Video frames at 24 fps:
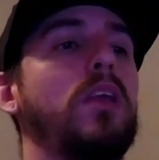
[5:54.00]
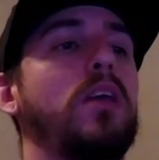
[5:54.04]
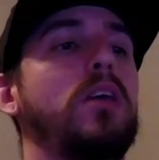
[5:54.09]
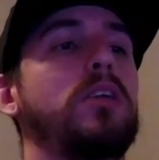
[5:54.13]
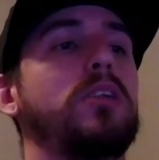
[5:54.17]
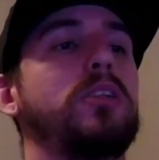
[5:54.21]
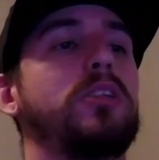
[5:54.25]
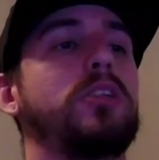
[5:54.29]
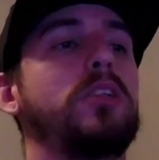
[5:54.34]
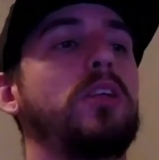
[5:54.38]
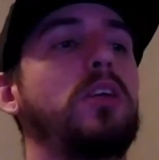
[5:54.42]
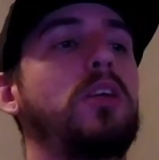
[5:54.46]

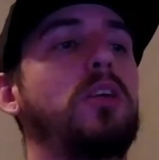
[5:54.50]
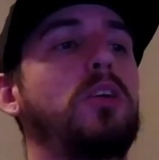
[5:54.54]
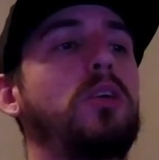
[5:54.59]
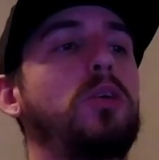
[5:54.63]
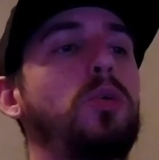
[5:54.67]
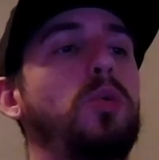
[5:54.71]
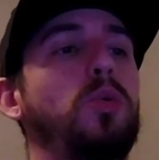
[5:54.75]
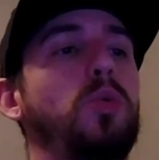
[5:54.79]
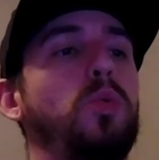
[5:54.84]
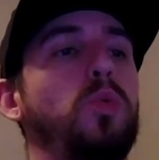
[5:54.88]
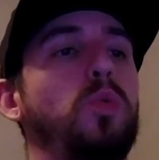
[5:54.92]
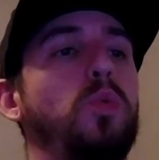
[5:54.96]

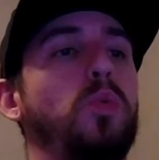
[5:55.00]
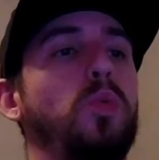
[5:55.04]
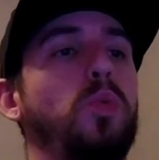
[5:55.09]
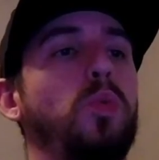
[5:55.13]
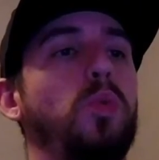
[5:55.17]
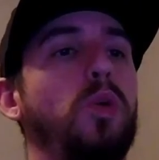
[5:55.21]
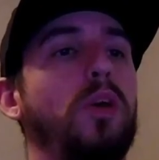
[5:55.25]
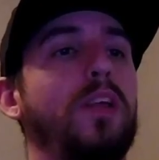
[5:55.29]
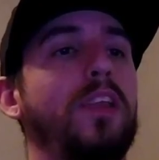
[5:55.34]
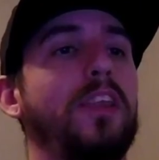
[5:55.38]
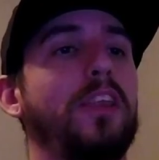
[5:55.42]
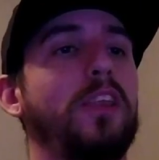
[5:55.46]
So
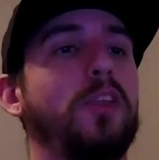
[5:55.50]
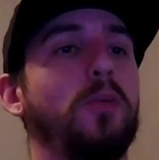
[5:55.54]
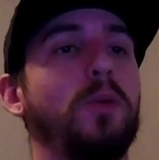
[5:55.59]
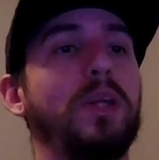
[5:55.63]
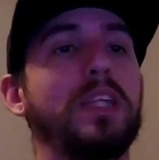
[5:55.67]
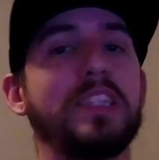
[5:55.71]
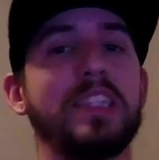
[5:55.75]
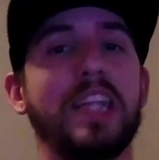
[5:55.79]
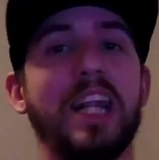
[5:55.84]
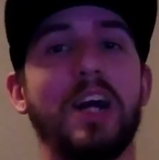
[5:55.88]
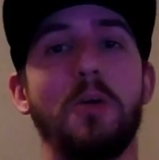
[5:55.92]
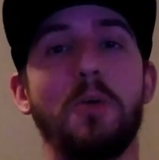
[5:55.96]
the
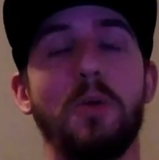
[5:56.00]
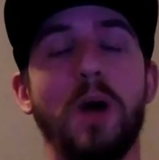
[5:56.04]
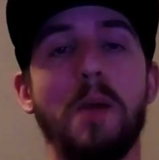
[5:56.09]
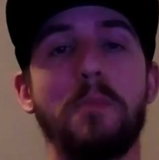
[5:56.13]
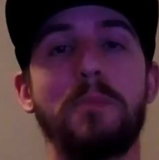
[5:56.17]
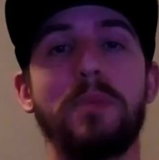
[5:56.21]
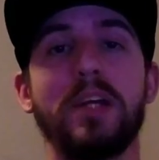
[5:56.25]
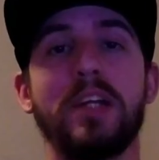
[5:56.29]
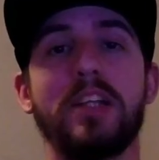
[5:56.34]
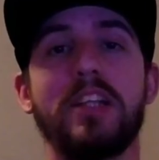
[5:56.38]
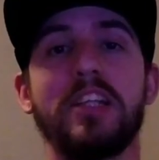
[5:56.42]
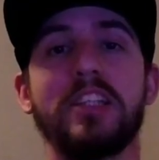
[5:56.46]
reason I
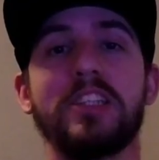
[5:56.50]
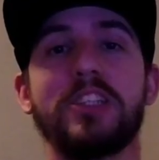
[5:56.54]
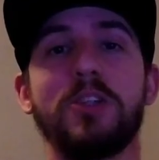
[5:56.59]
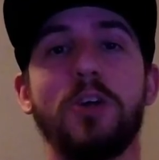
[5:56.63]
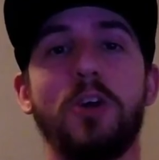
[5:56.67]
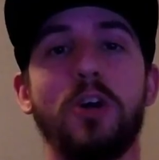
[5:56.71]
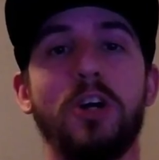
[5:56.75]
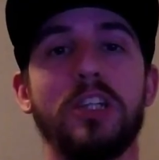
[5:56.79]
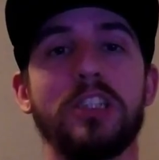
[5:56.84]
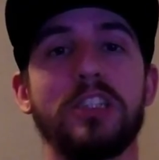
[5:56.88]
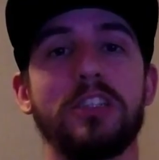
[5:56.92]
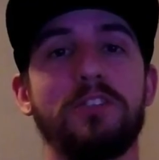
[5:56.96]
picked this
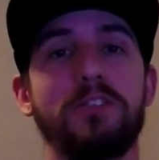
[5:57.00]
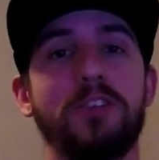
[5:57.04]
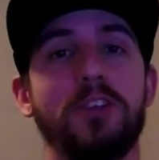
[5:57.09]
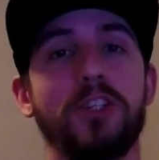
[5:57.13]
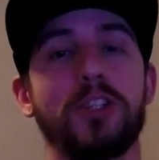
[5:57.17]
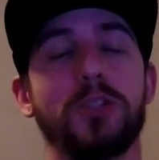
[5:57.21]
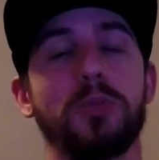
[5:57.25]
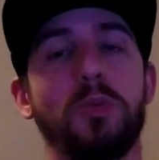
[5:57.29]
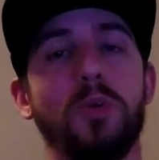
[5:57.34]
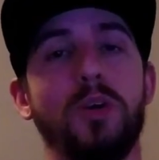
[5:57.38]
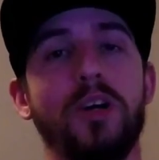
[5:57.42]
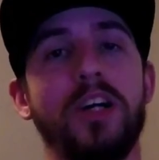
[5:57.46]
car as the
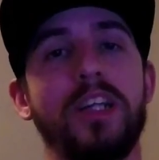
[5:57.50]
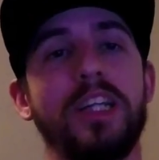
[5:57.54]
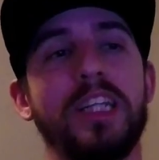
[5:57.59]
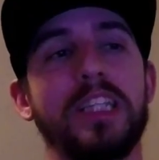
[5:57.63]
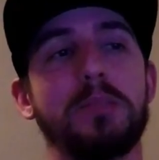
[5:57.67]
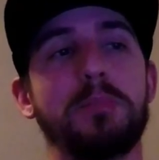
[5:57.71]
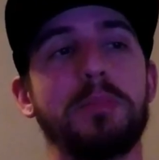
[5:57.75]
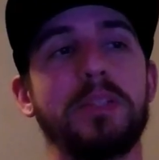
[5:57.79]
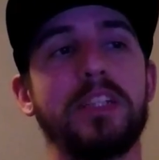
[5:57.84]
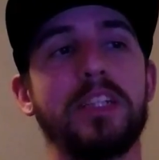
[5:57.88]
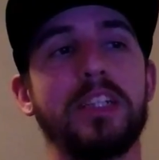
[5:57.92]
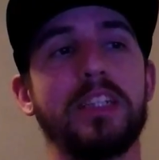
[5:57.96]
first one is
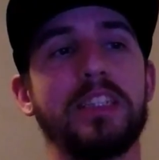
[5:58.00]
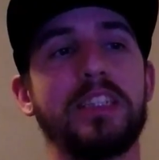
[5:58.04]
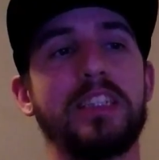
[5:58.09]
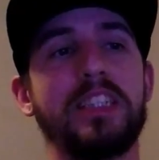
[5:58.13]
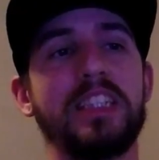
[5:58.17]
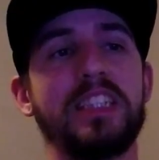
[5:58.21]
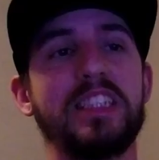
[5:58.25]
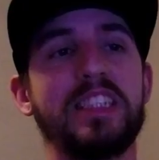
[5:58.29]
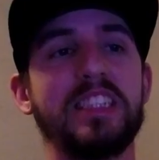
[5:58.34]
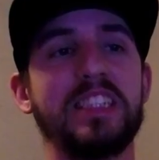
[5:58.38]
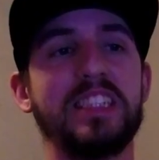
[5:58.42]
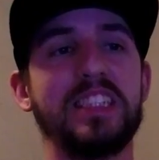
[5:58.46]
because
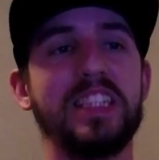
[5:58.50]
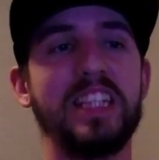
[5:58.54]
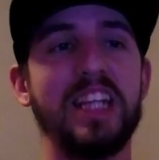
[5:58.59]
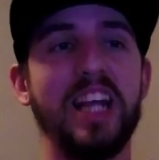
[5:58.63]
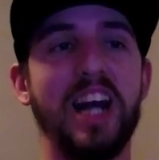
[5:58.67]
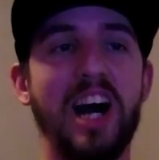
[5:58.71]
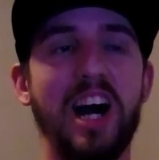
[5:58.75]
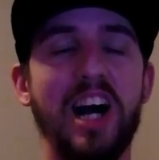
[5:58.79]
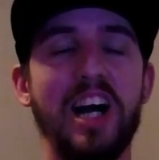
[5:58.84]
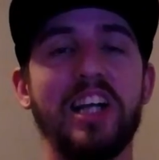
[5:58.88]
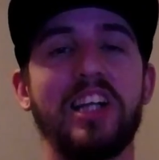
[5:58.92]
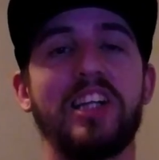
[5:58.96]
this is the
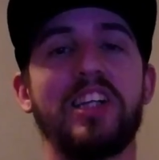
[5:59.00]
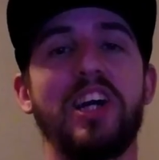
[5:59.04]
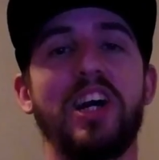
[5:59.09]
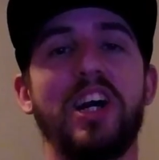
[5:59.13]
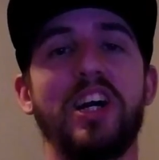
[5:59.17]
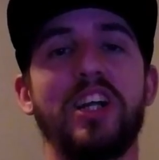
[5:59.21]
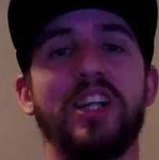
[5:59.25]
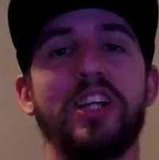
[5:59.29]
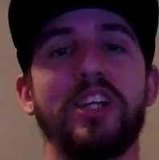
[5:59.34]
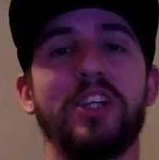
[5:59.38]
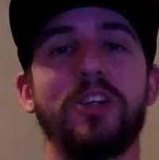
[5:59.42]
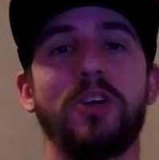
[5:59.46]

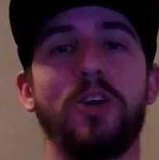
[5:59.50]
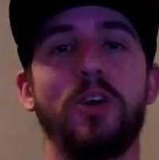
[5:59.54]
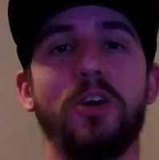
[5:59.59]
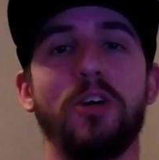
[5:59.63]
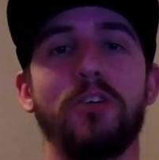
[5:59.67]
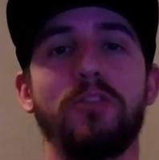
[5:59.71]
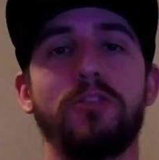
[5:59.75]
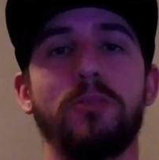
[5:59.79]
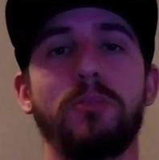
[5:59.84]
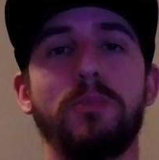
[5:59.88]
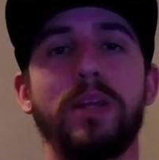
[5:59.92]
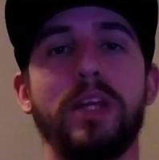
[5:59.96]
iconic car
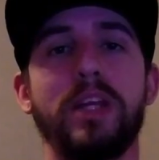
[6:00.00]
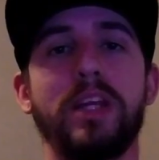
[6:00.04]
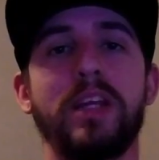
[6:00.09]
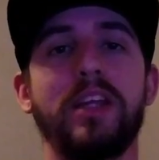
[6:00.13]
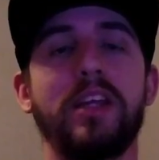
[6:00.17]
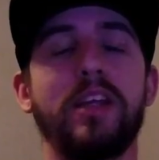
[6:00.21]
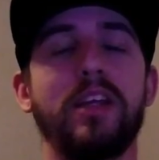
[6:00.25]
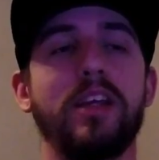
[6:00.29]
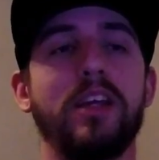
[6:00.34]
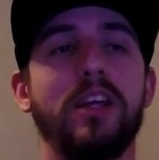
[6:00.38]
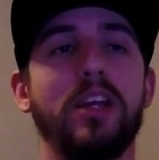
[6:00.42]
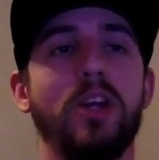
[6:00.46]
for
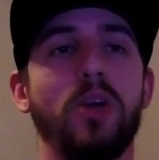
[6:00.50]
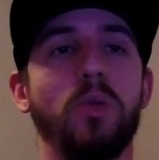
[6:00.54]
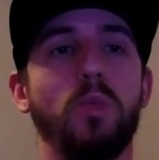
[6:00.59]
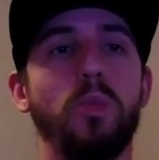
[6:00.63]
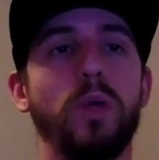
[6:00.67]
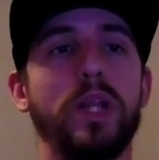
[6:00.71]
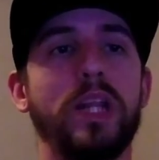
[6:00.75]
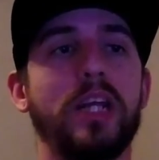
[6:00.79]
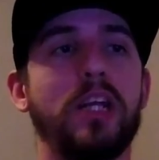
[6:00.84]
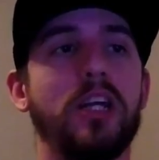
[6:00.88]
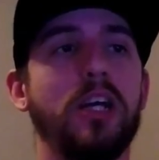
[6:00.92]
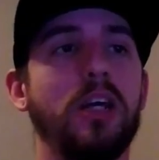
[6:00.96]
me
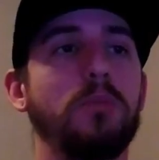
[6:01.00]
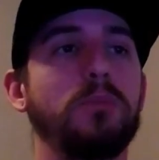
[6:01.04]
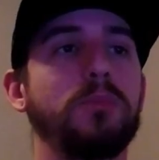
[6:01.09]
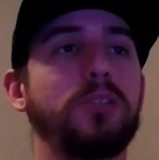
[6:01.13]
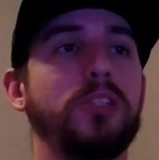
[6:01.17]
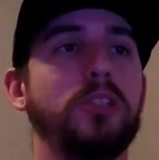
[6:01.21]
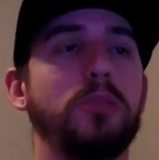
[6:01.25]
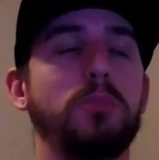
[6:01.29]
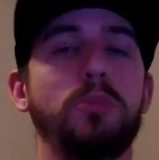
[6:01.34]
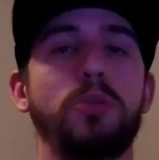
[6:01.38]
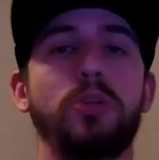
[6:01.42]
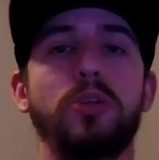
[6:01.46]
when it comes
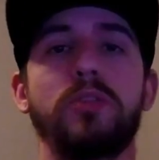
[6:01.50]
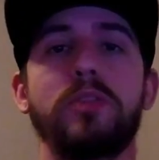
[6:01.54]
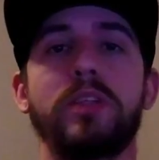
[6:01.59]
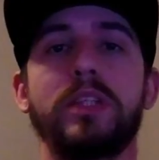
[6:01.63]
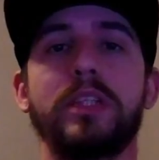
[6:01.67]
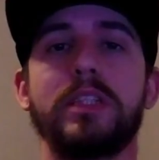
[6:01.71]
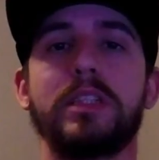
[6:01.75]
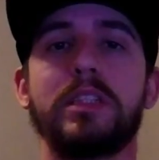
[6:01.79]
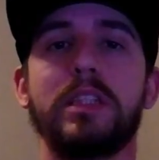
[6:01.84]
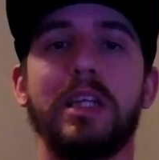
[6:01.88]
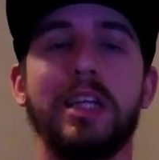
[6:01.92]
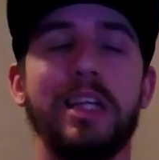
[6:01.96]
to
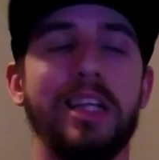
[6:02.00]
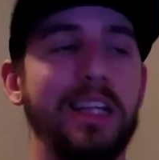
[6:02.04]
movies.